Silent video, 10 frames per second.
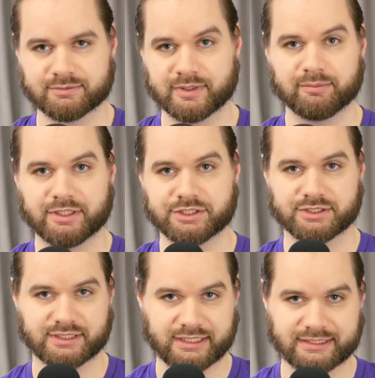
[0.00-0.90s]
It's pretty much
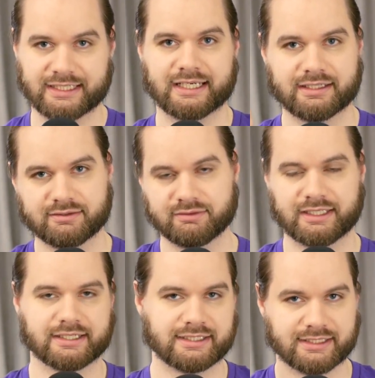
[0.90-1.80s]
just like attack,
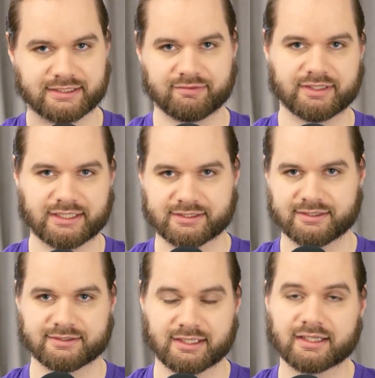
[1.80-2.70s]
light attacks, heavy attacks,
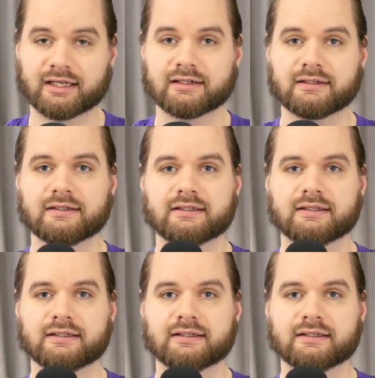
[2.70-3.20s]
things like that.